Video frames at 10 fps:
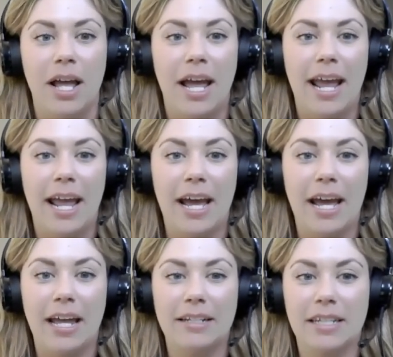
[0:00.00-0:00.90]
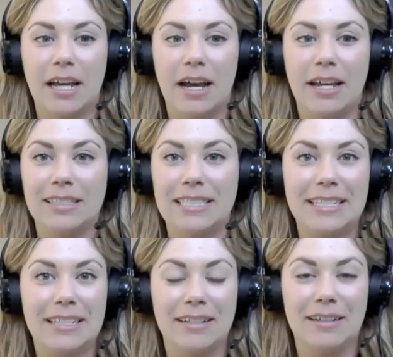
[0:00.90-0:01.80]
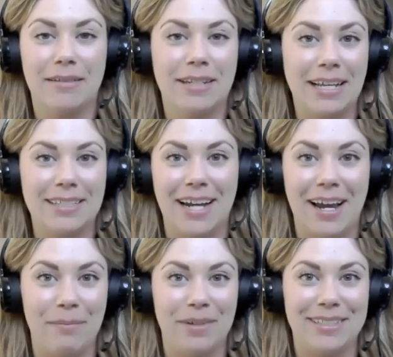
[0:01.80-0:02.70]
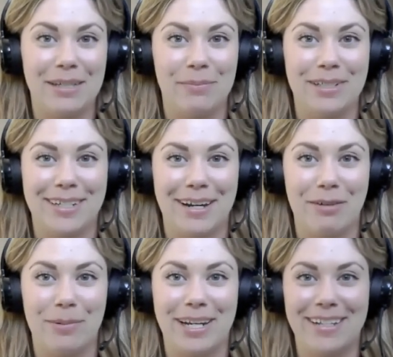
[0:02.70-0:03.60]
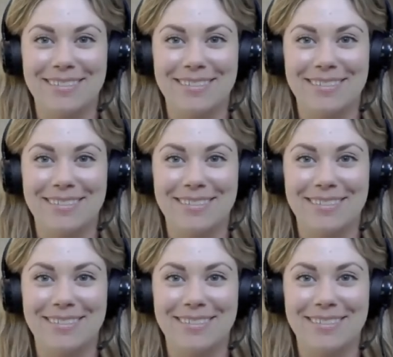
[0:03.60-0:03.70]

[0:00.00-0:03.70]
And until next time, keep building, everybody.